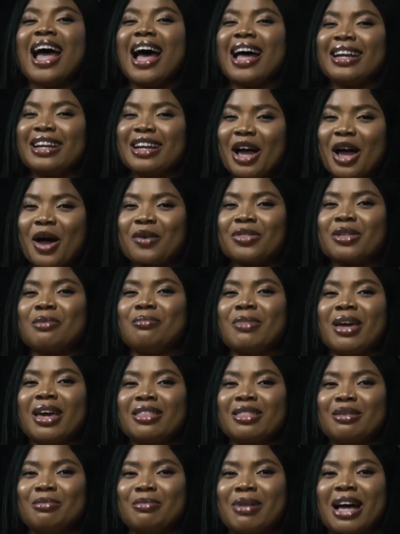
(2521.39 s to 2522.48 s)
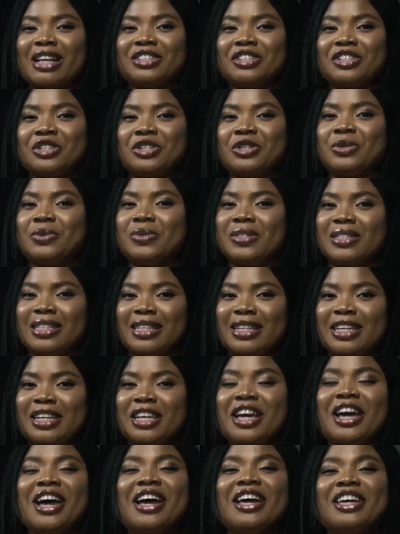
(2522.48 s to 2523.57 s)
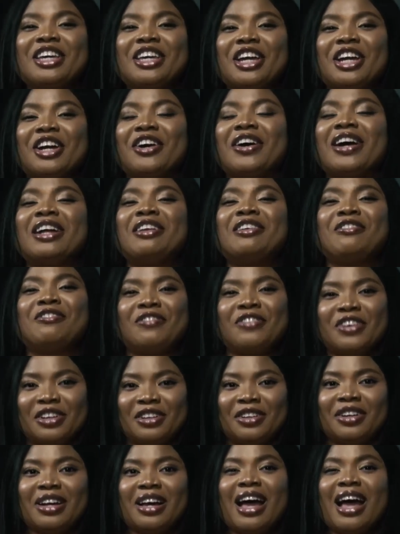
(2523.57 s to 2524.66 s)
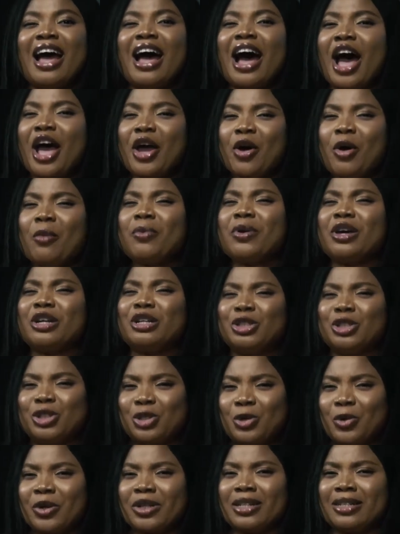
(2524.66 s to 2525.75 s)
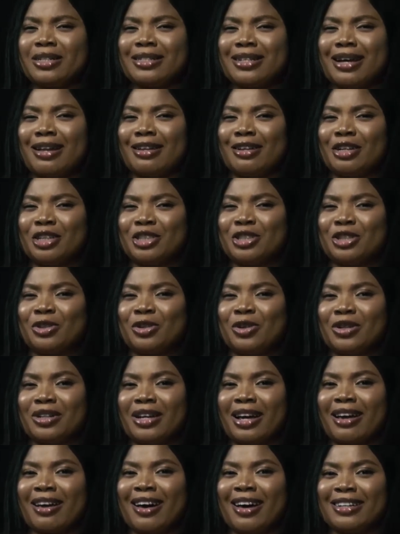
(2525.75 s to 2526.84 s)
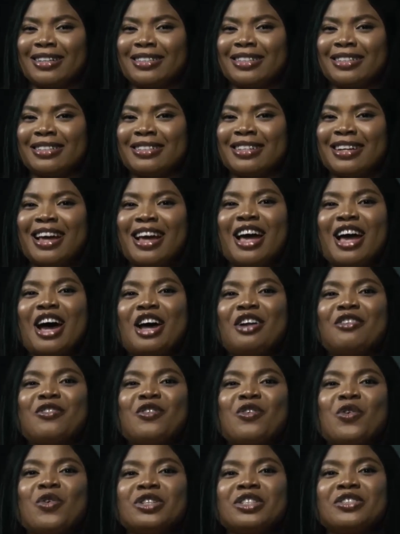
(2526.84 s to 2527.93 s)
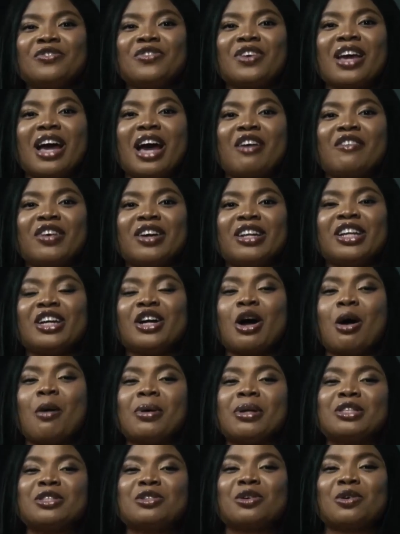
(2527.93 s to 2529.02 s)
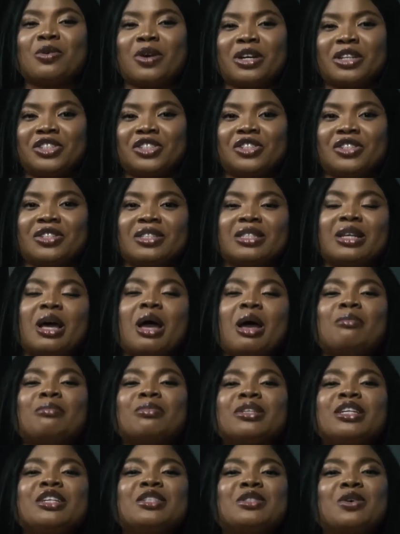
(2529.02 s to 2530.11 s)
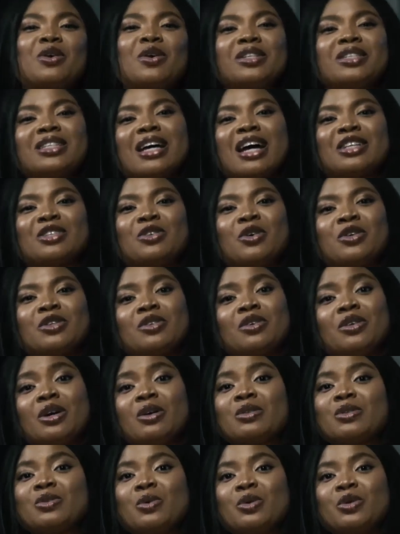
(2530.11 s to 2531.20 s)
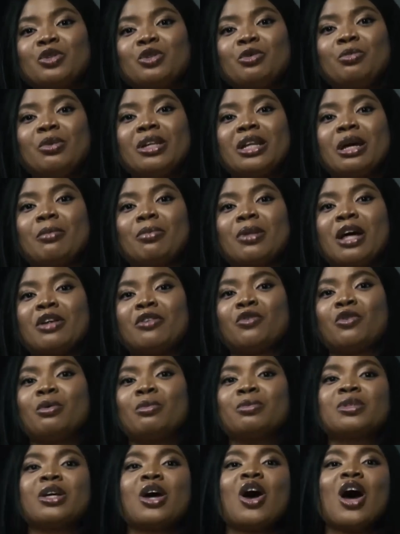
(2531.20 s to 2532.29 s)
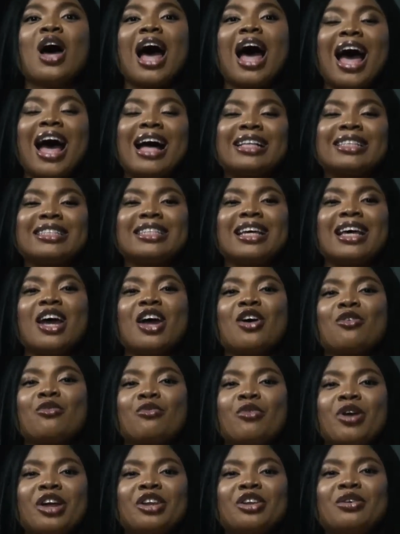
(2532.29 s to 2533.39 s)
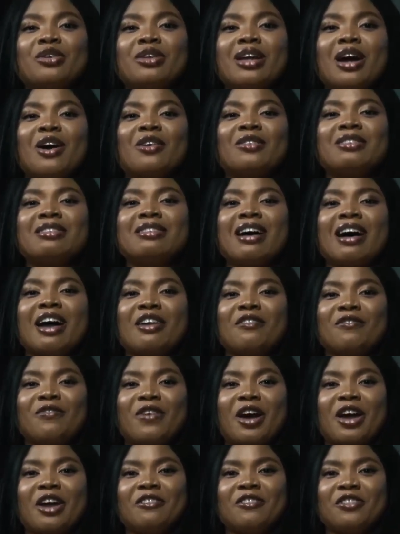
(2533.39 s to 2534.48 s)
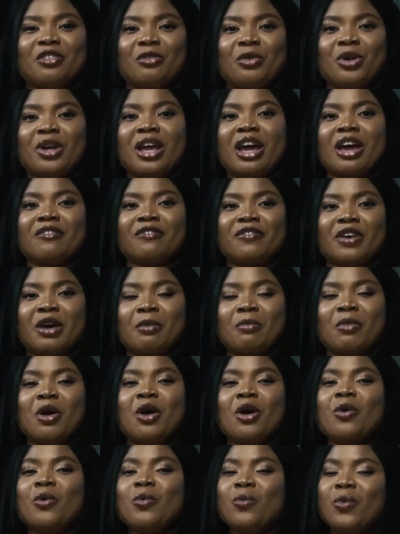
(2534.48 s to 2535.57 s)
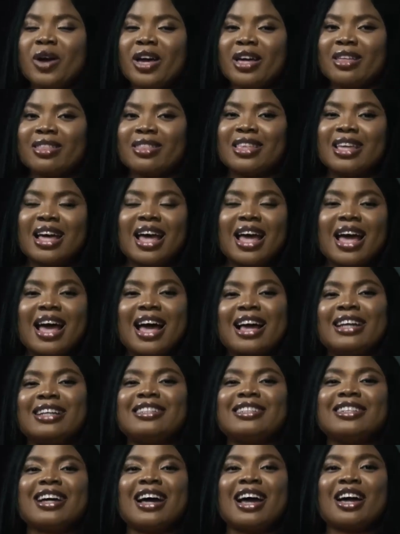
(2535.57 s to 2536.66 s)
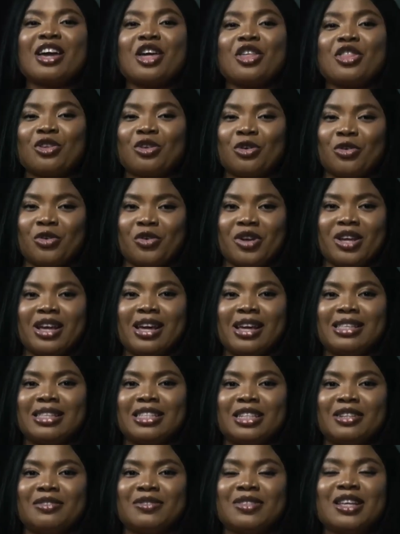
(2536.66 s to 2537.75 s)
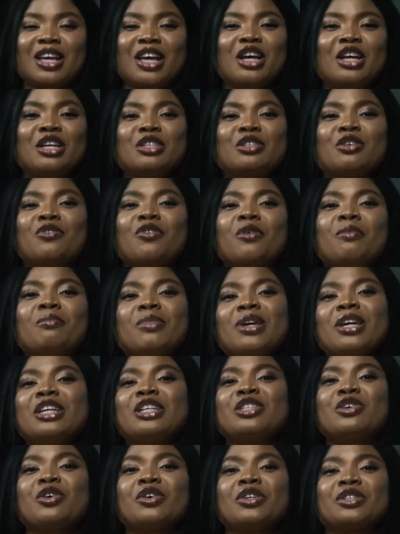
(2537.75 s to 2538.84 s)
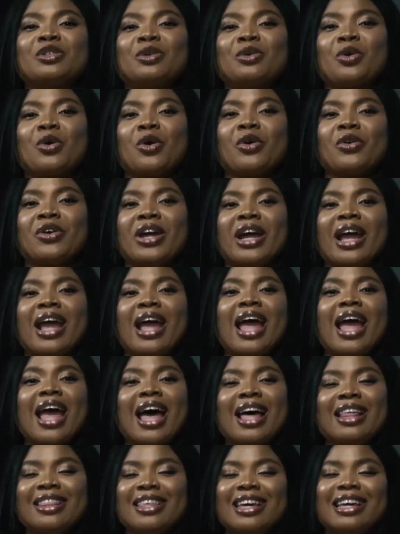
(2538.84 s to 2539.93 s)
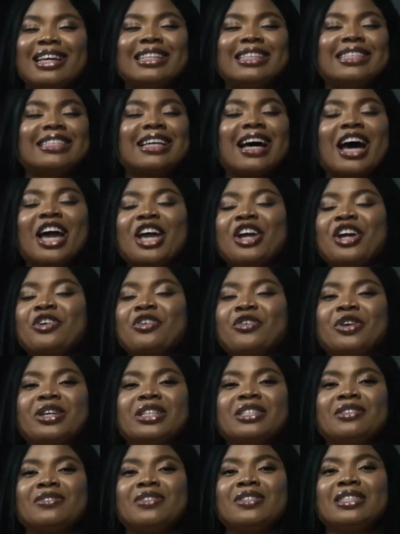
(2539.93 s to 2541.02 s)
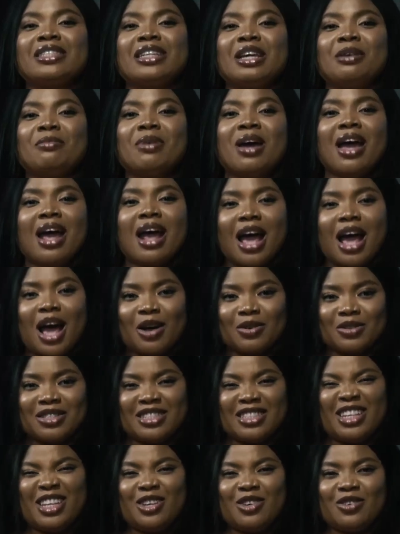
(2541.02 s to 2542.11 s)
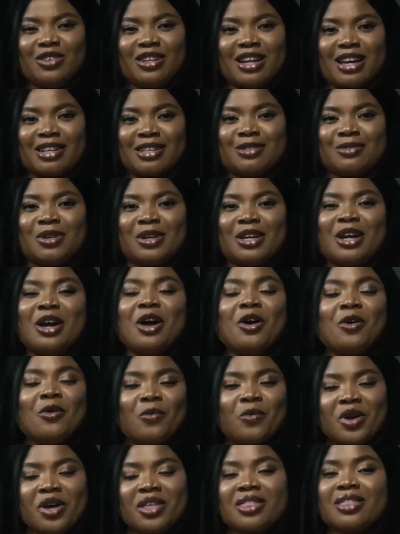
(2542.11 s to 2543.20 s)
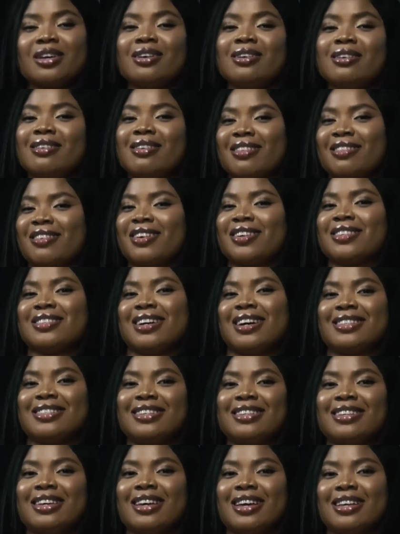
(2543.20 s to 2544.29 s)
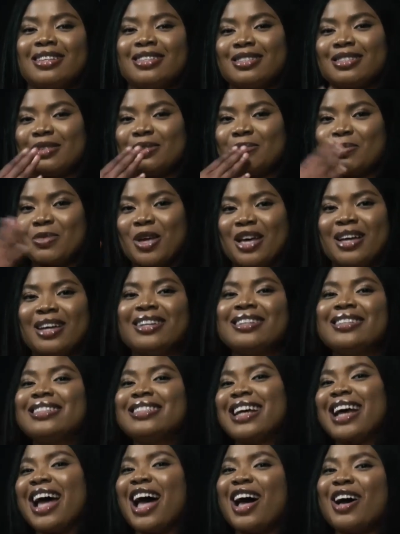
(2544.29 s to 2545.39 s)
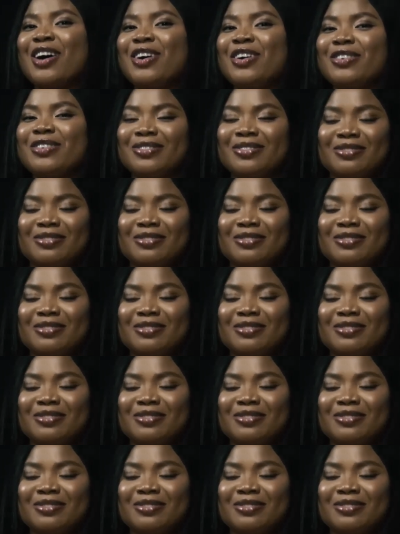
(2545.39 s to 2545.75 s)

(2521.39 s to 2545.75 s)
and how they make the magic you see, hear, and feel. I hope you enjoyed it and learned a lot like I did. And of course, if you have any comments or questions, please contact us on our social media platforms at RadioNow 953 FM with hashtag The Creatives. So from me, Doris Okorie, and the entire Creatives team, I'll see you next week with another exciting guest. Ciao!